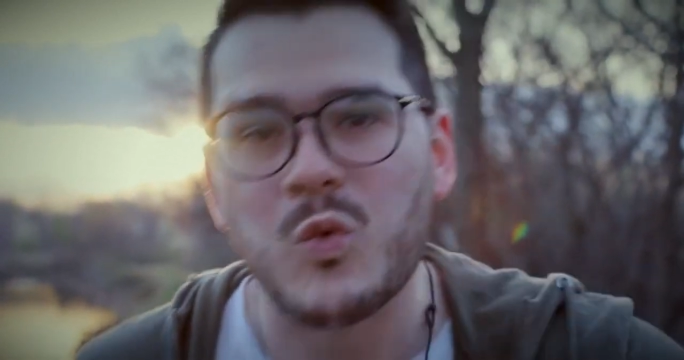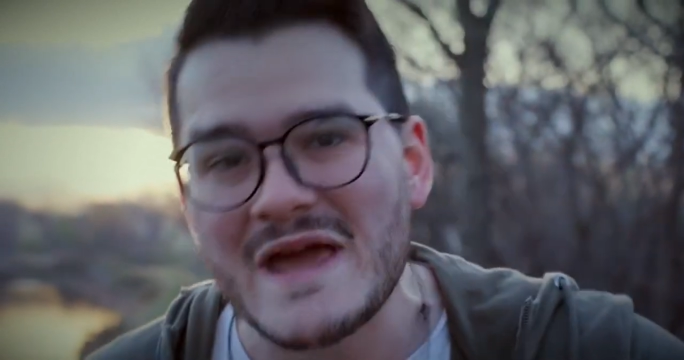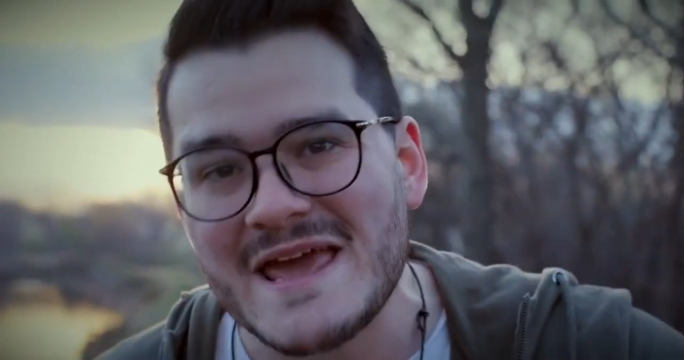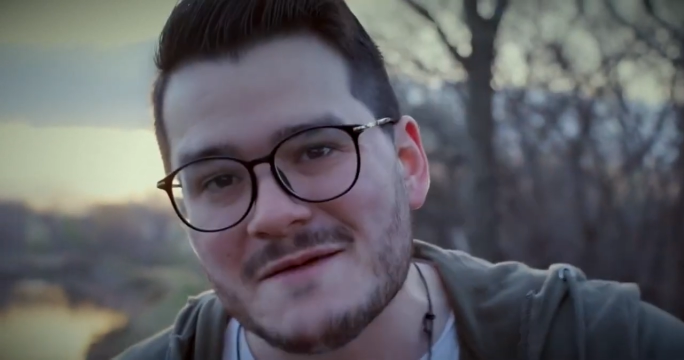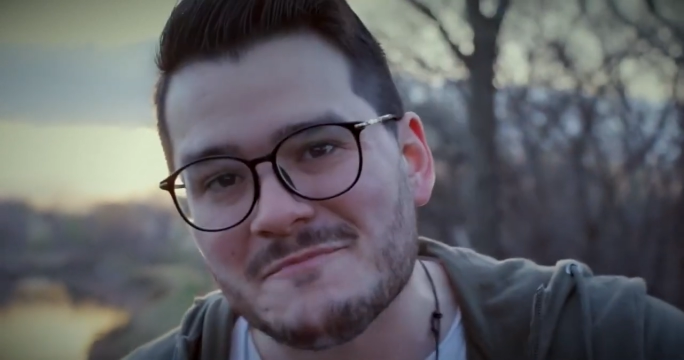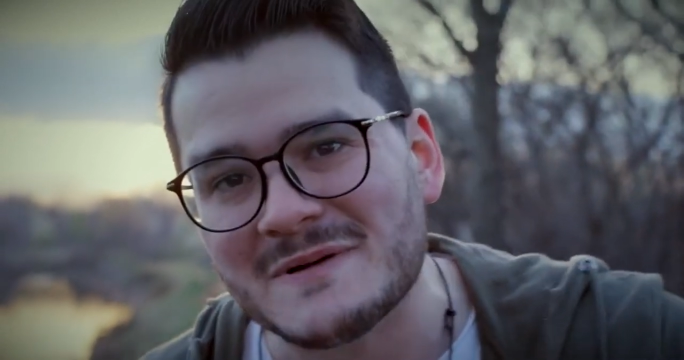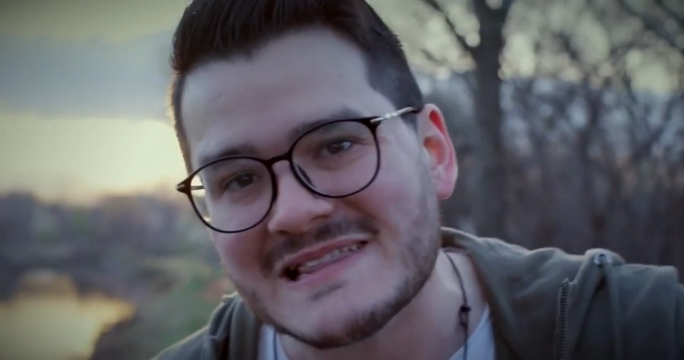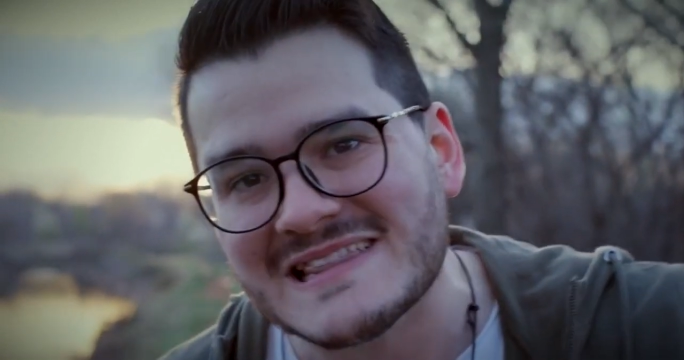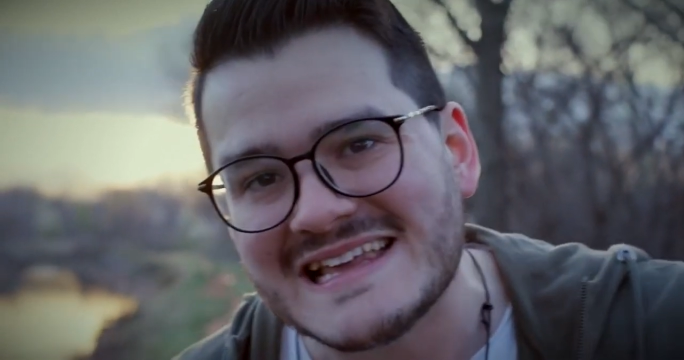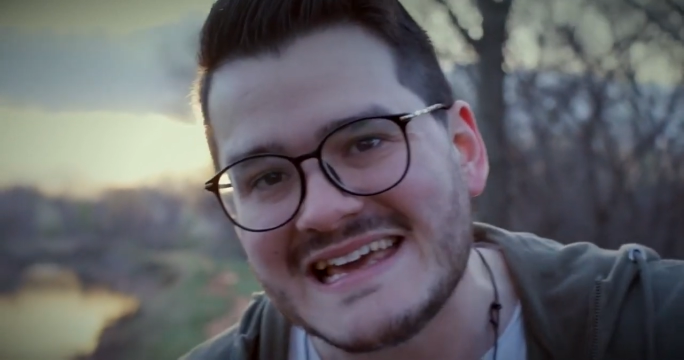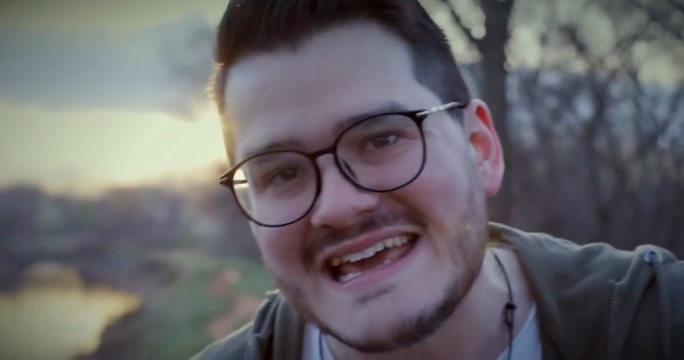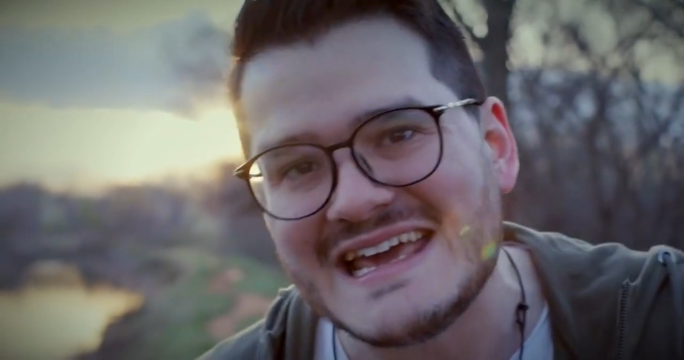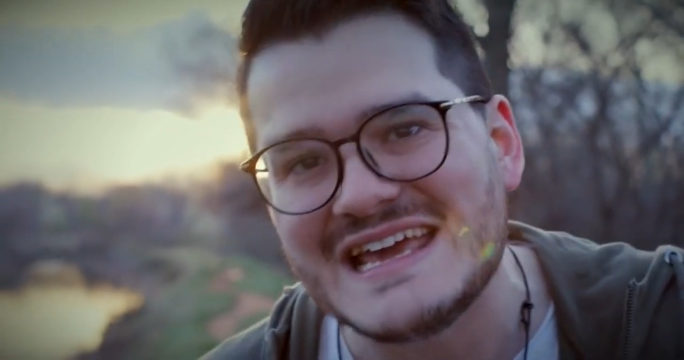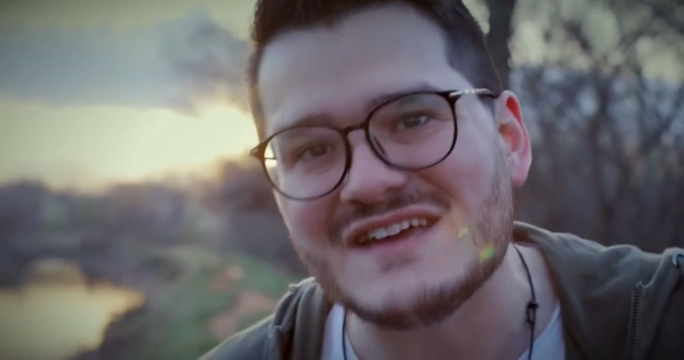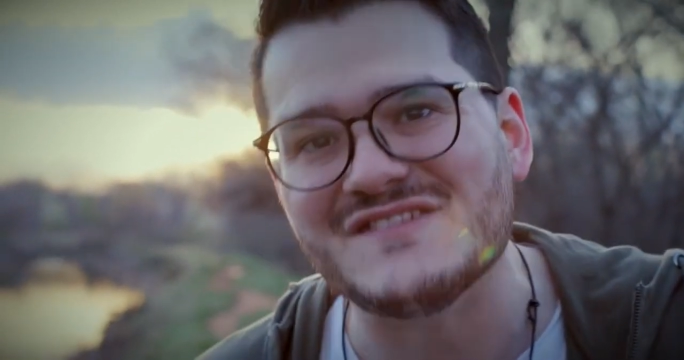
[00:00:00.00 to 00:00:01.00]
We
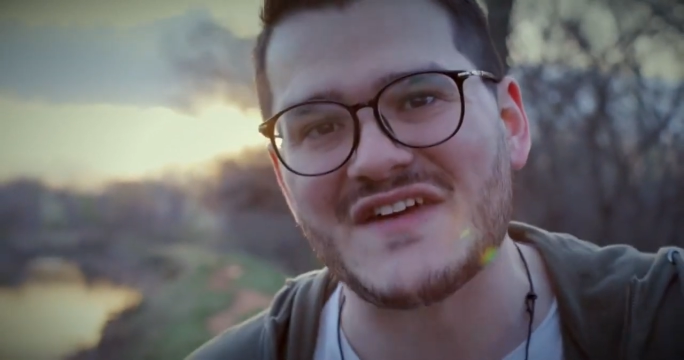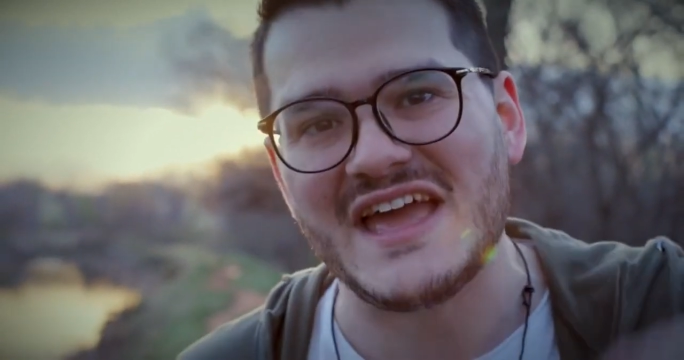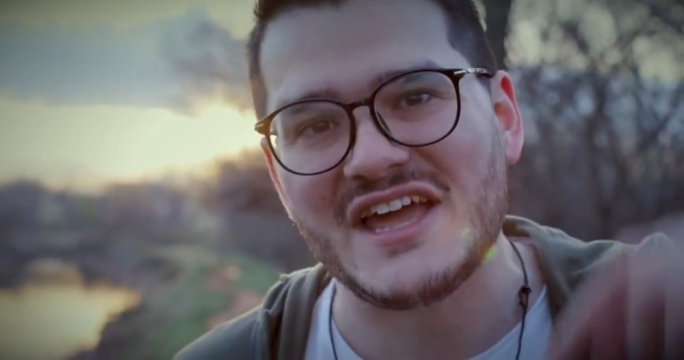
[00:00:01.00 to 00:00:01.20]
believe